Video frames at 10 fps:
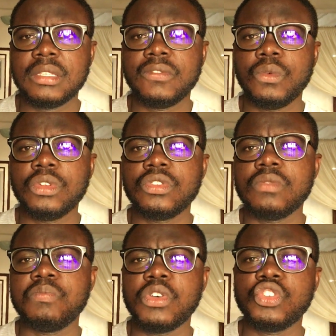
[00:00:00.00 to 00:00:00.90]
If you want to
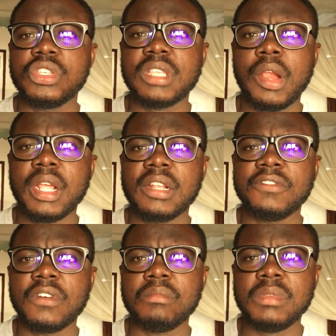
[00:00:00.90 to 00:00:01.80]
purchase directly
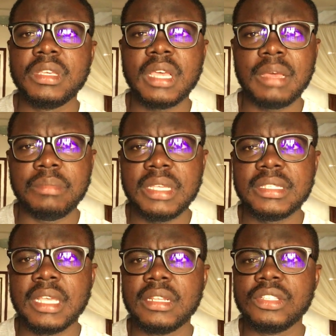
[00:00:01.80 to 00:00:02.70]
from me, I may
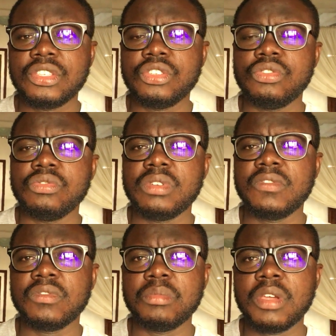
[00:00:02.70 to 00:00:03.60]
send it to you
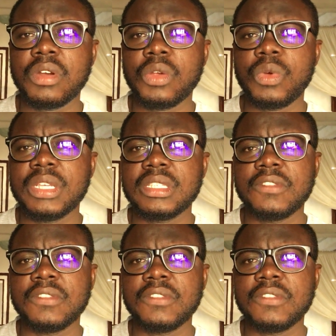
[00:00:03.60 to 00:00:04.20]
if you make requests.